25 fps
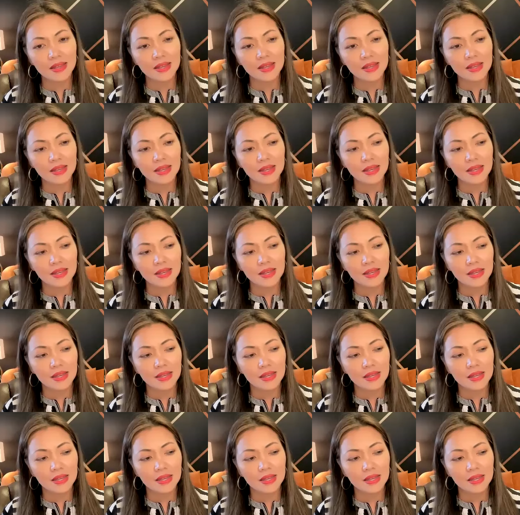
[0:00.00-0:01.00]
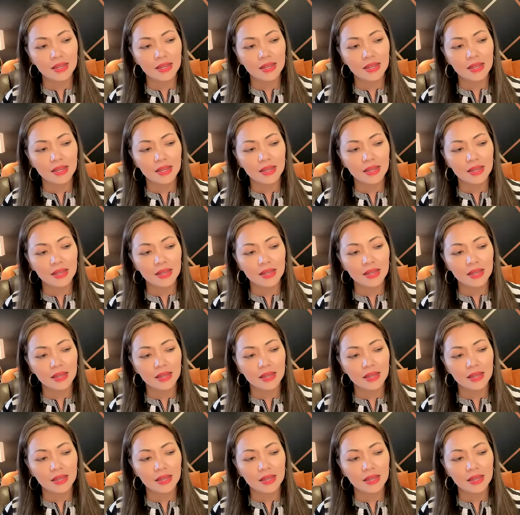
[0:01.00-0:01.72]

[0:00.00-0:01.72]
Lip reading: [no speech]